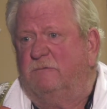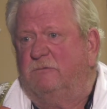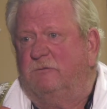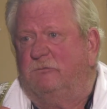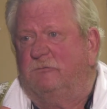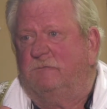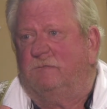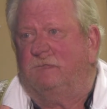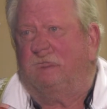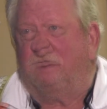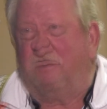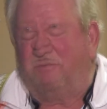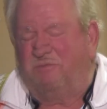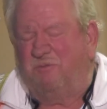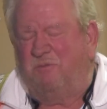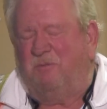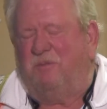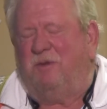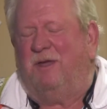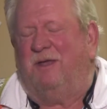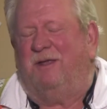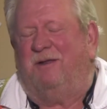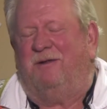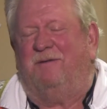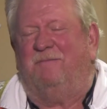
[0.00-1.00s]
Anyway, the
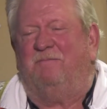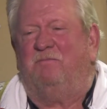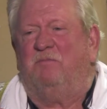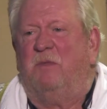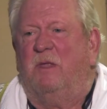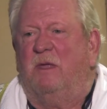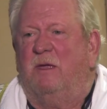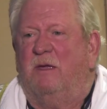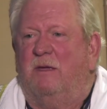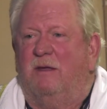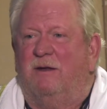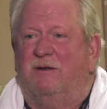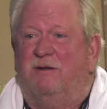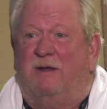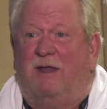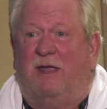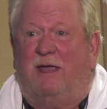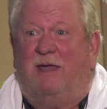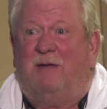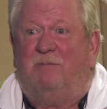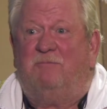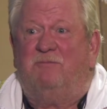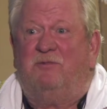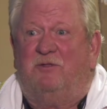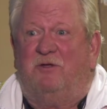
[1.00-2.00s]
men
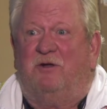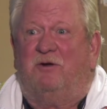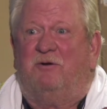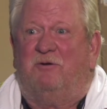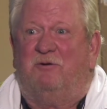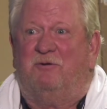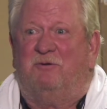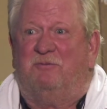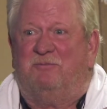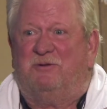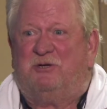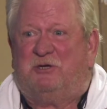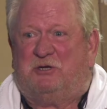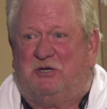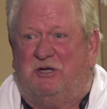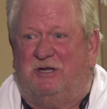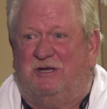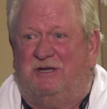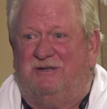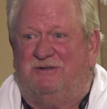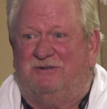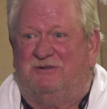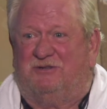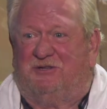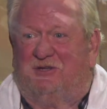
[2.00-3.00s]
named their own
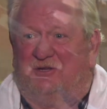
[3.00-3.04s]
machines.